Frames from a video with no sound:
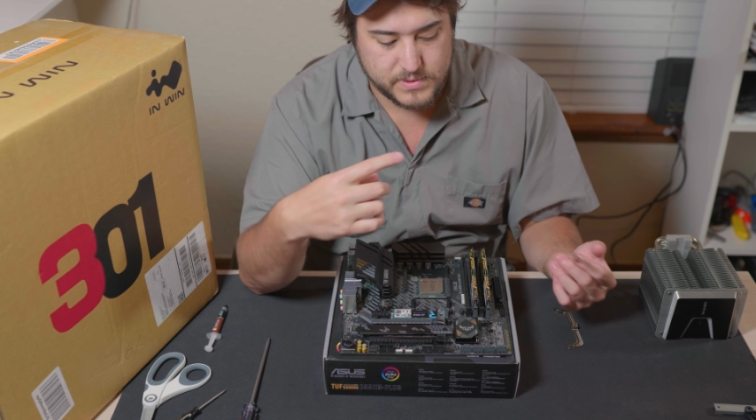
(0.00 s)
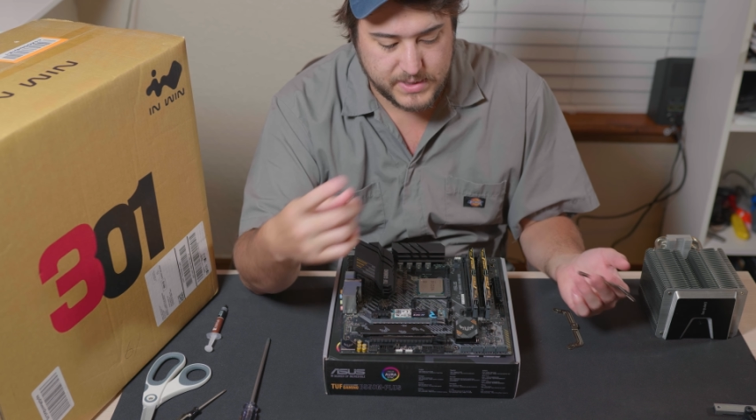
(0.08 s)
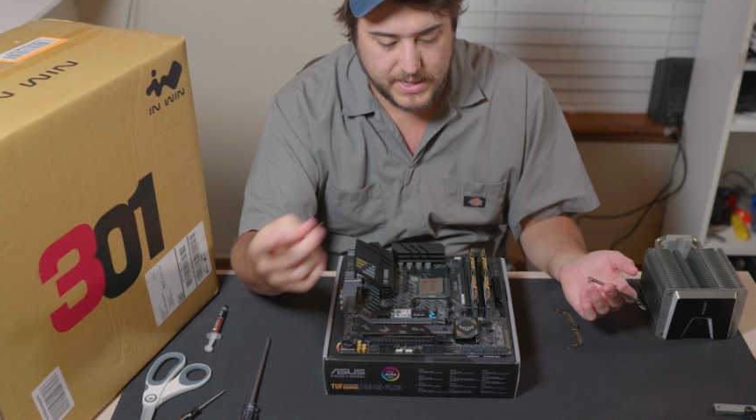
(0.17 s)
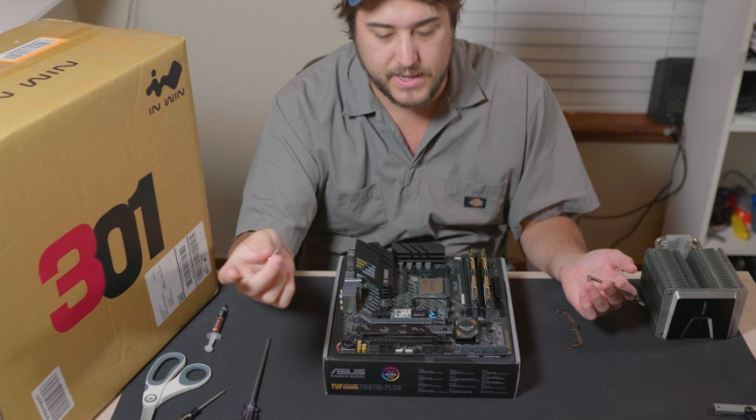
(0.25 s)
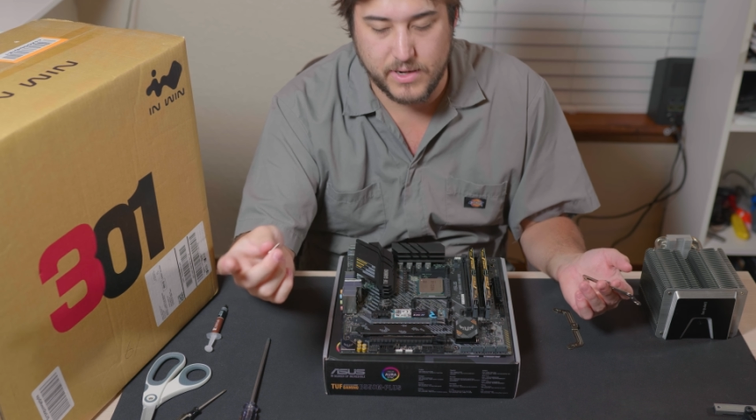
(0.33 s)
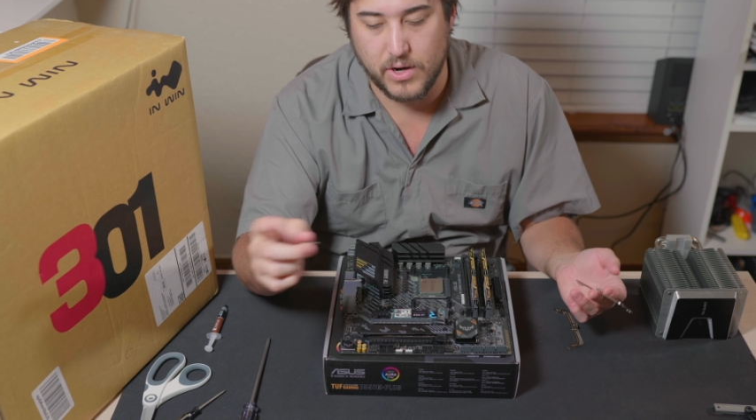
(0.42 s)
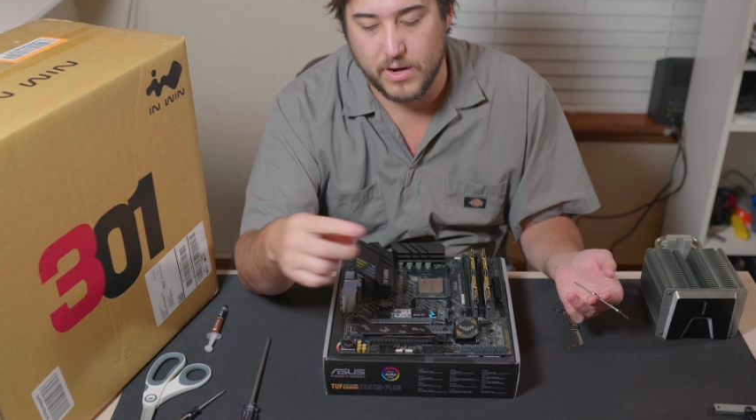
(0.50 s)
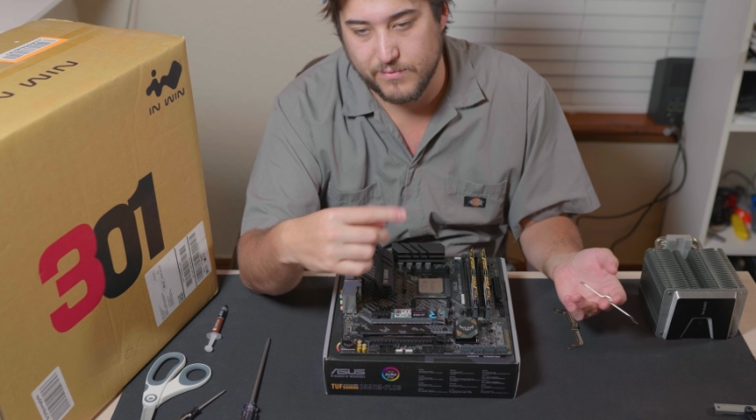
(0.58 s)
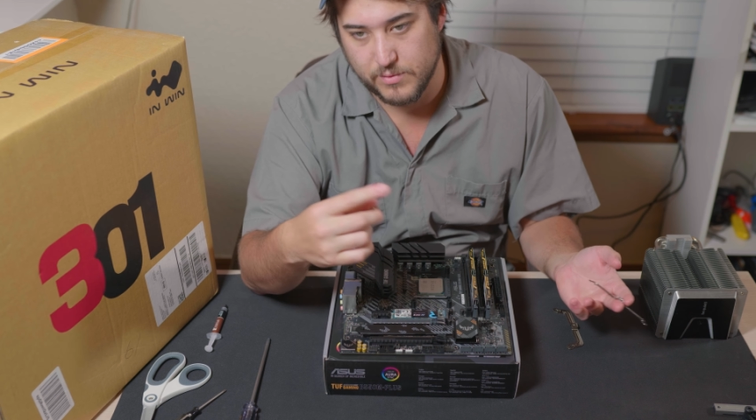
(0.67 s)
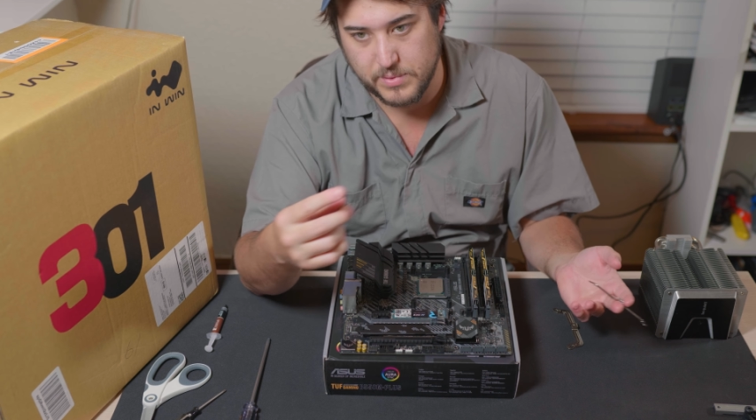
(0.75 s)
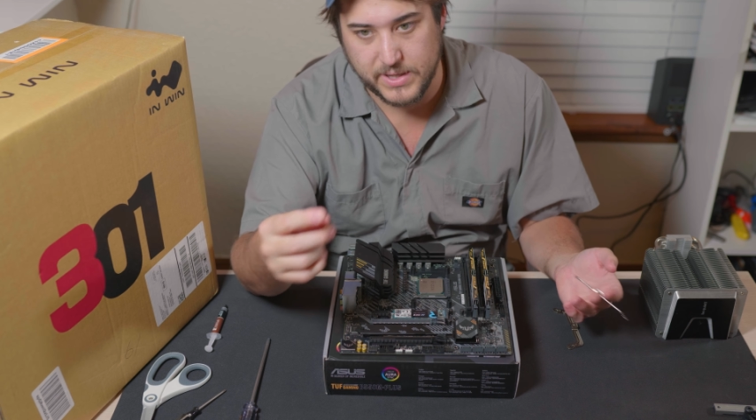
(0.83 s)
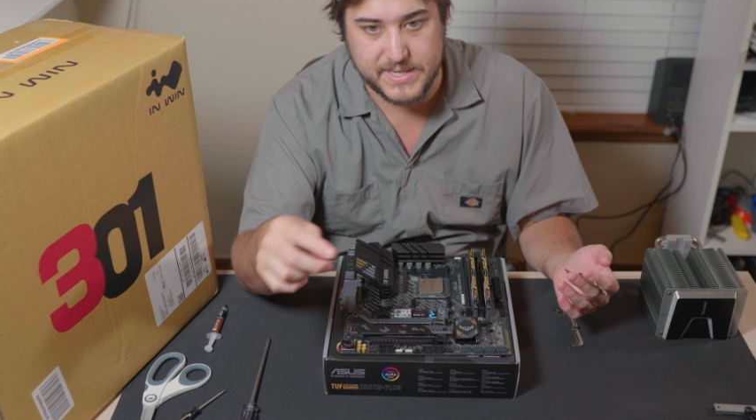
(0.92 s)
take it off,
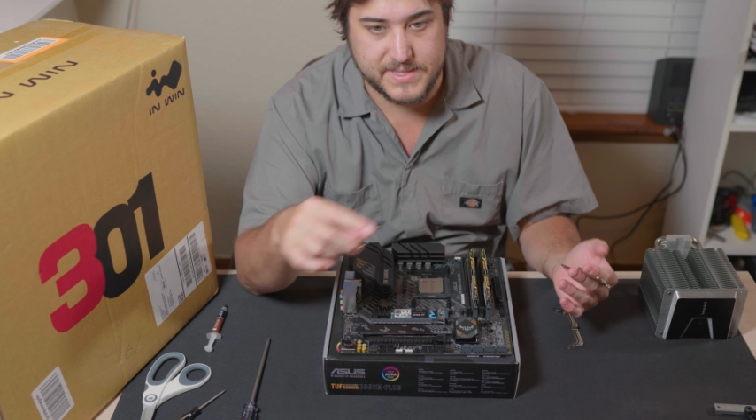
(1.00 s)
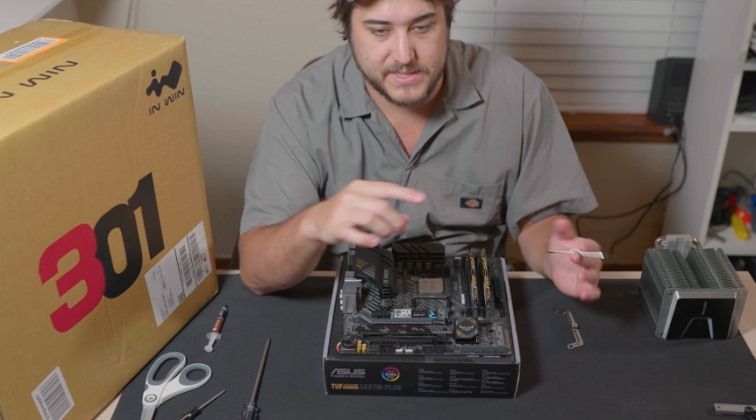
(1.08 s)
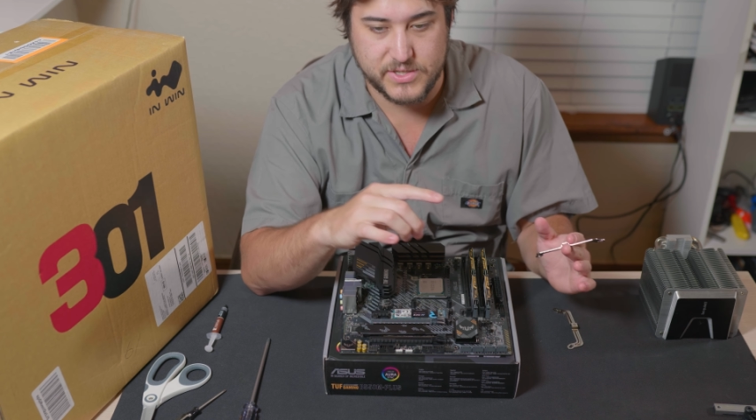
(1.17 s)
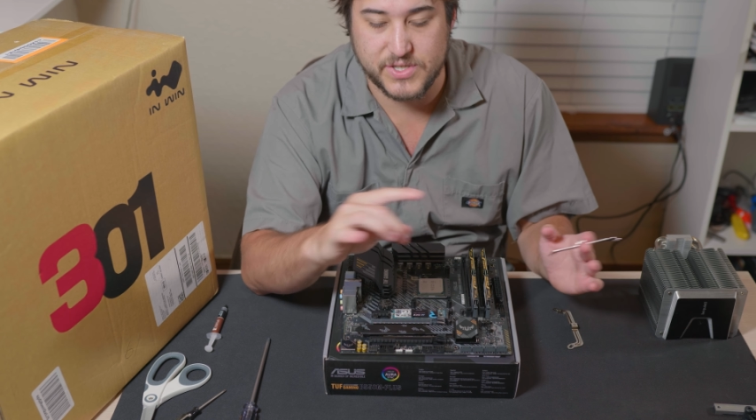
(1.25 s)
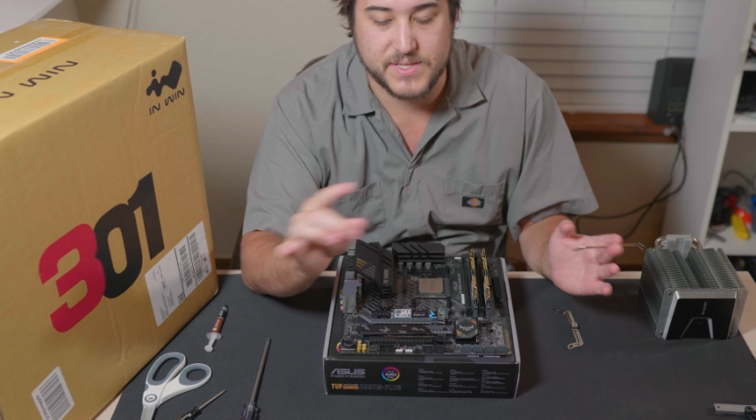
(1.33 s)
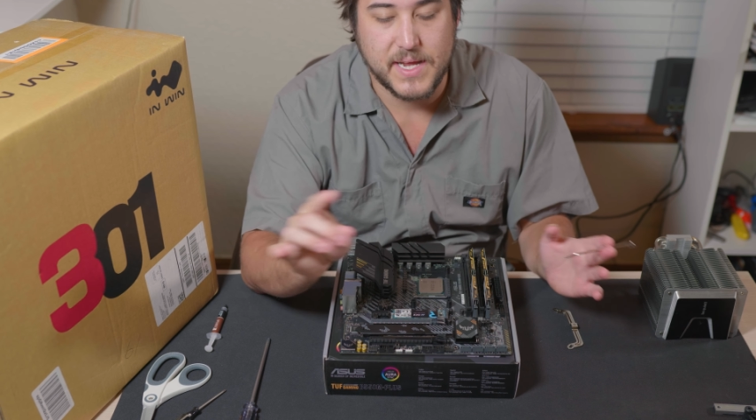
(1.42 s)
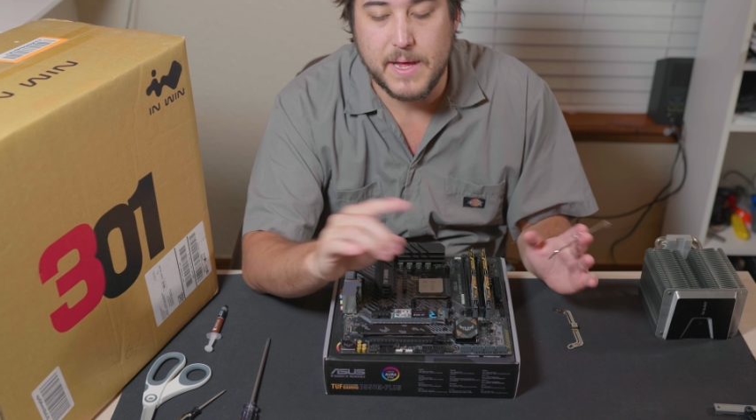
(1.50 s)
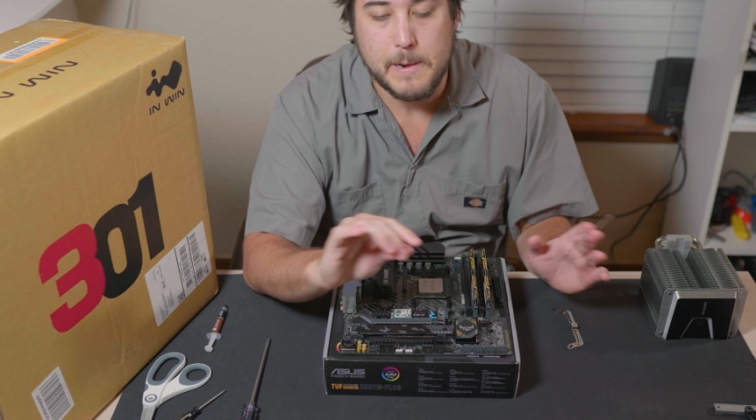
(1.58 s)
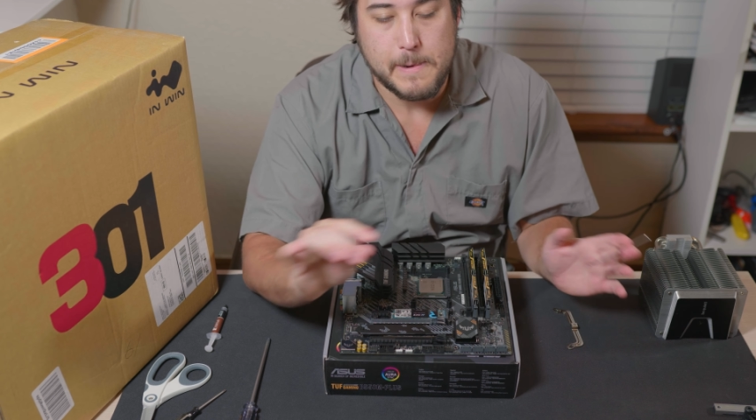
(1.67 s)
replace it. Just,